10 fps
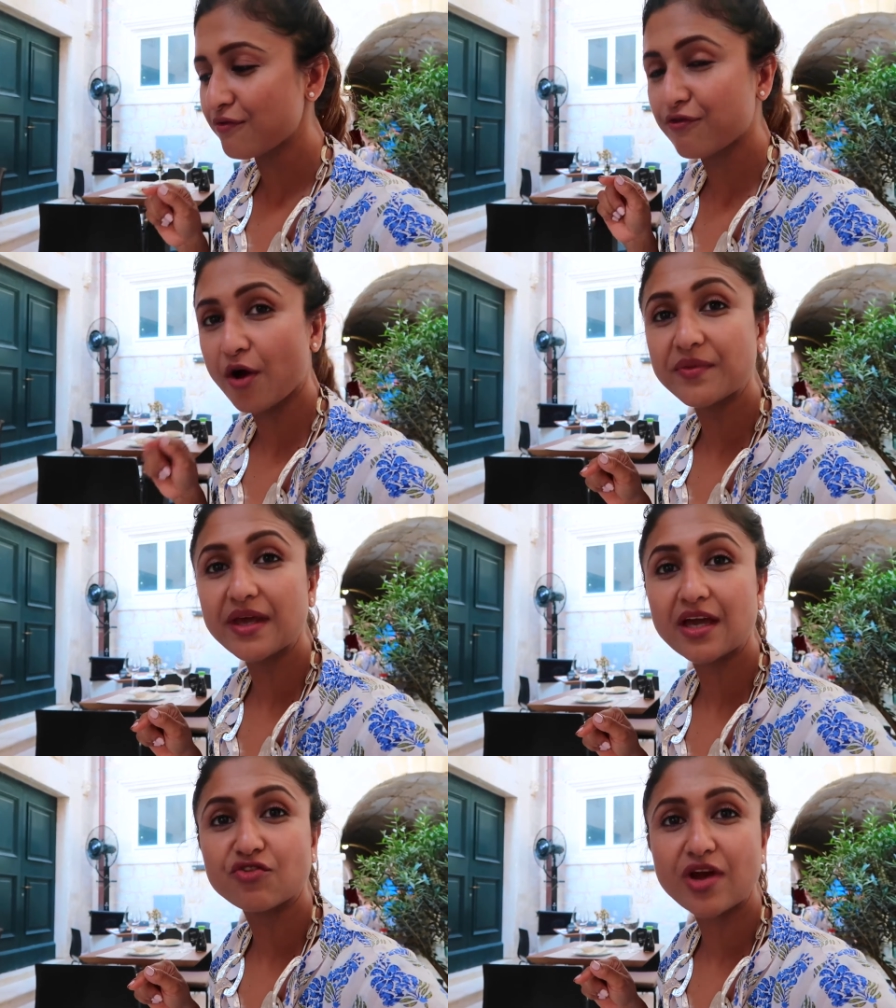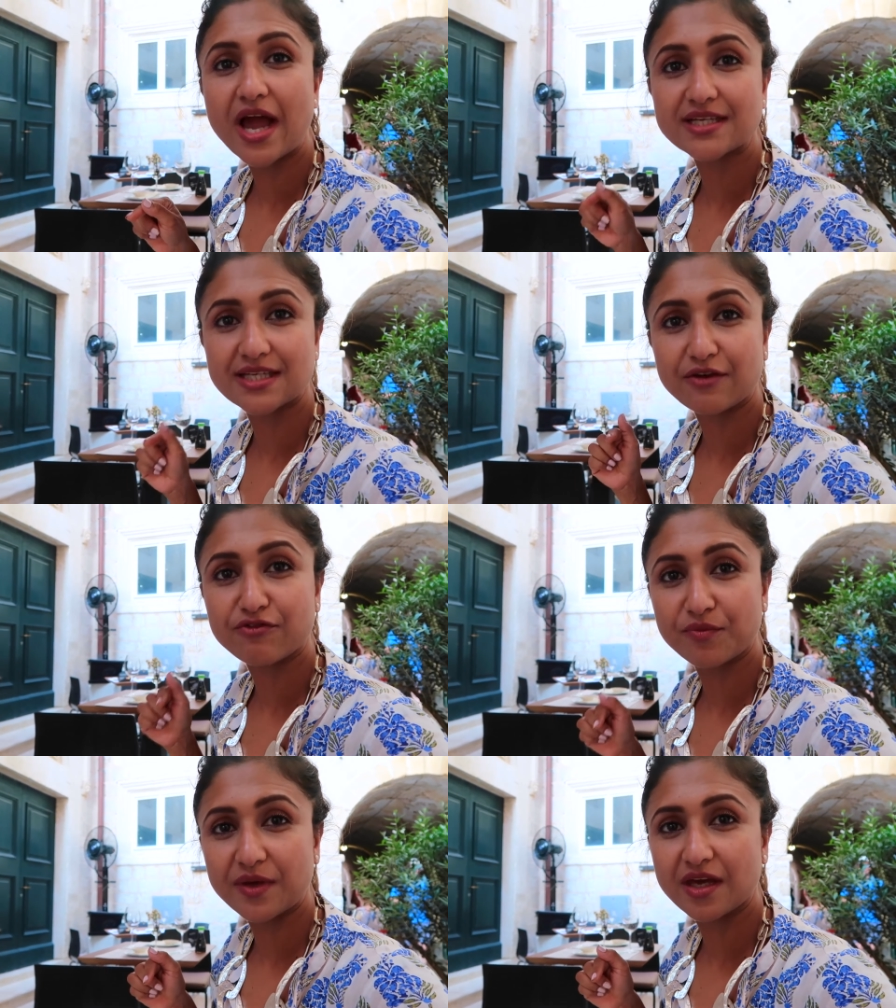from the Adriatic
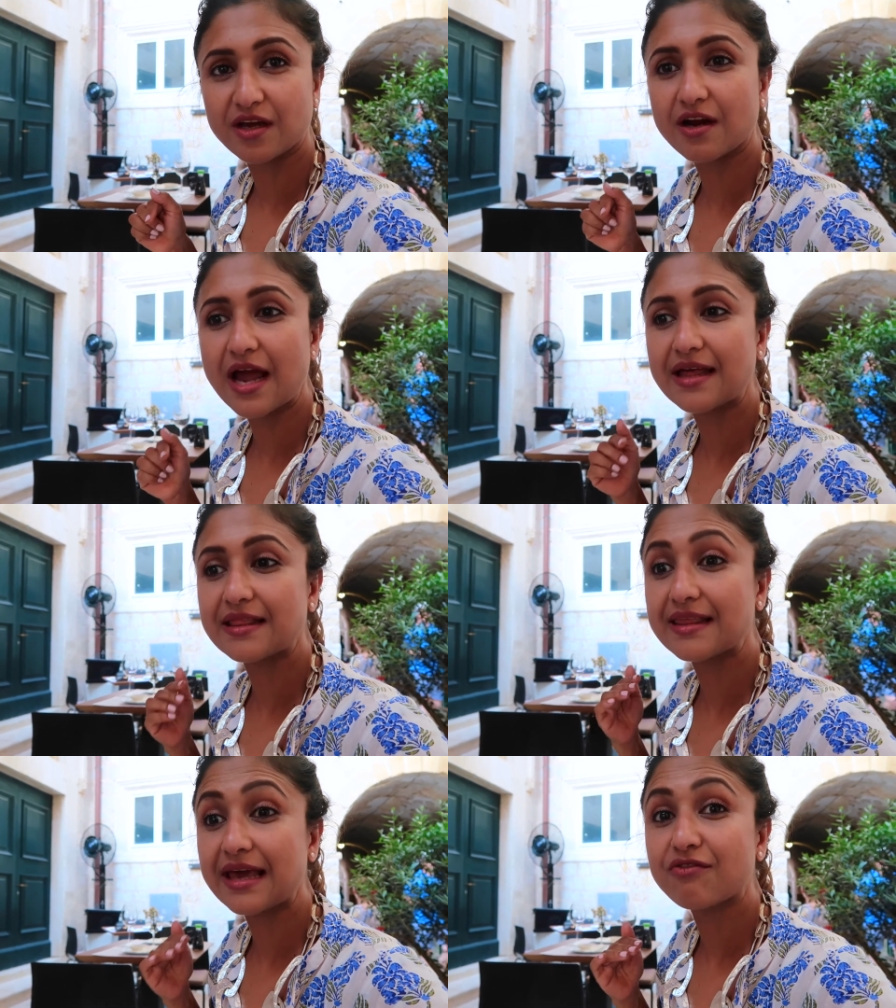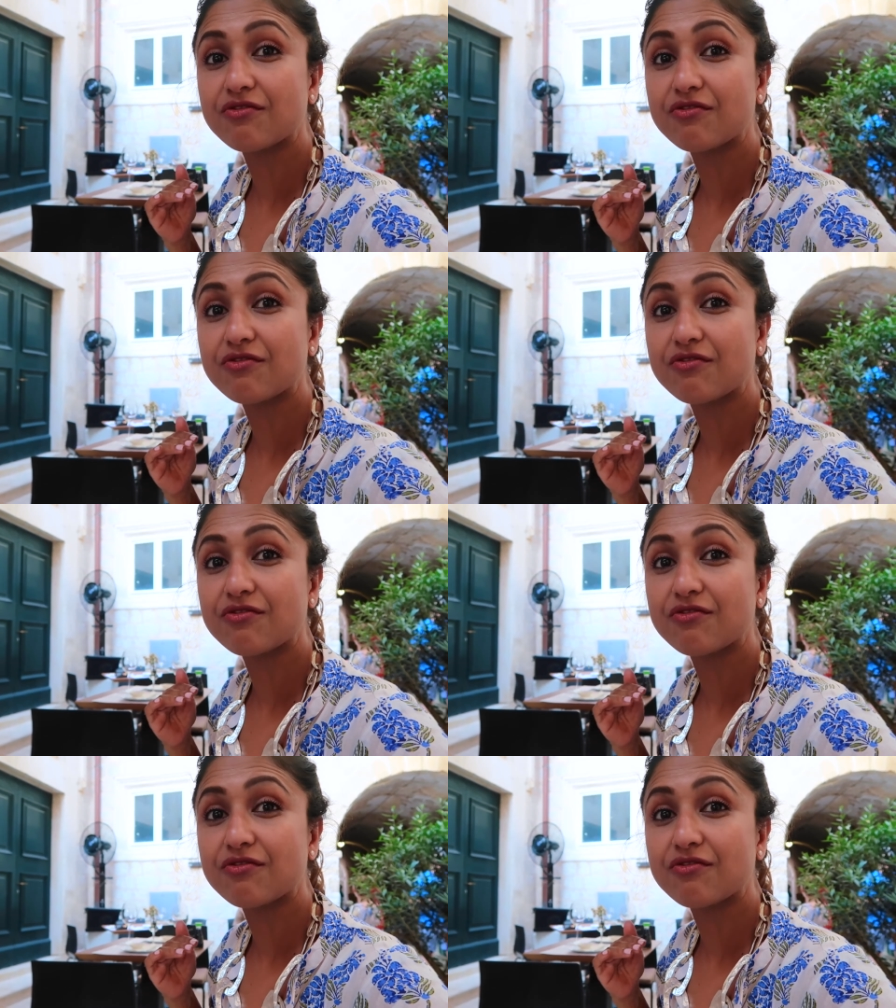from here and they